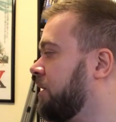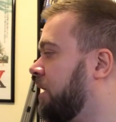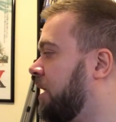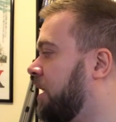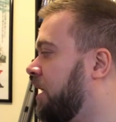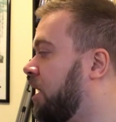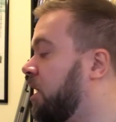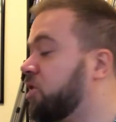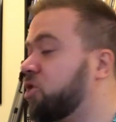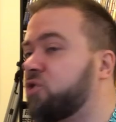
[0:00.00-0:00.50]

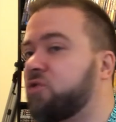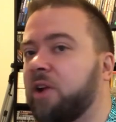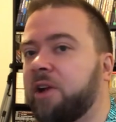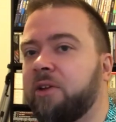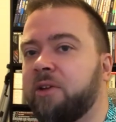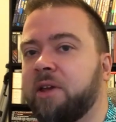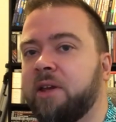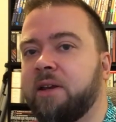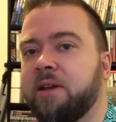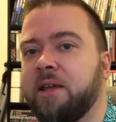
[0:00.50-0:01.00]

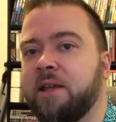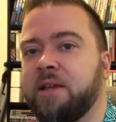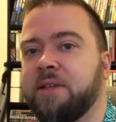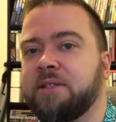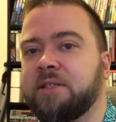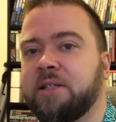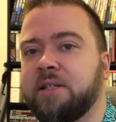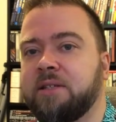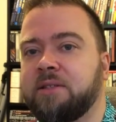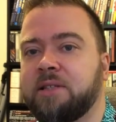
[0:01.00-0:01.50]
Australian
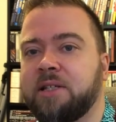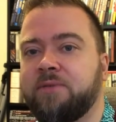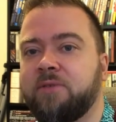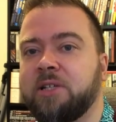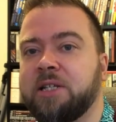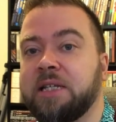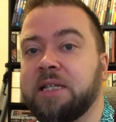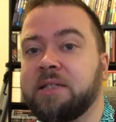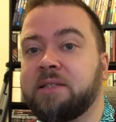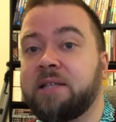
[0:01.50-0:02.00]
Easy
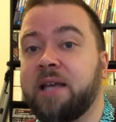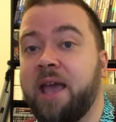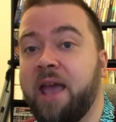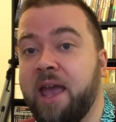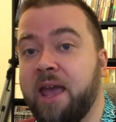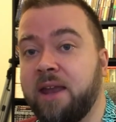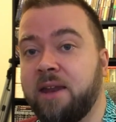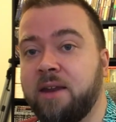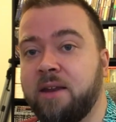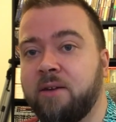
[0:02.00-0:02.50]
DVD
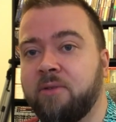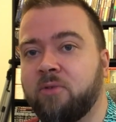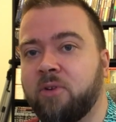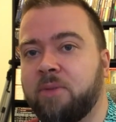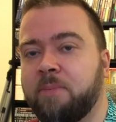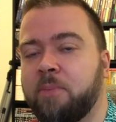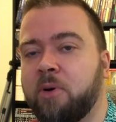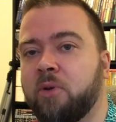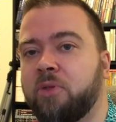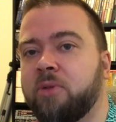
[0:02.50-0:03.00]
10
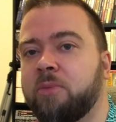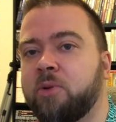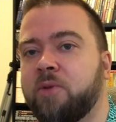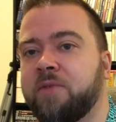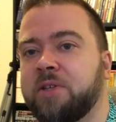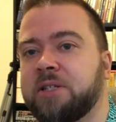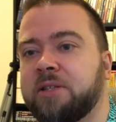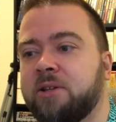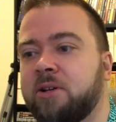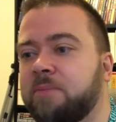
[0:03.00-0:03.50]
with both the
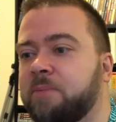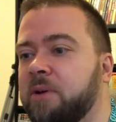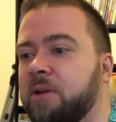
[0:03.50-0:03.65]
movies in there,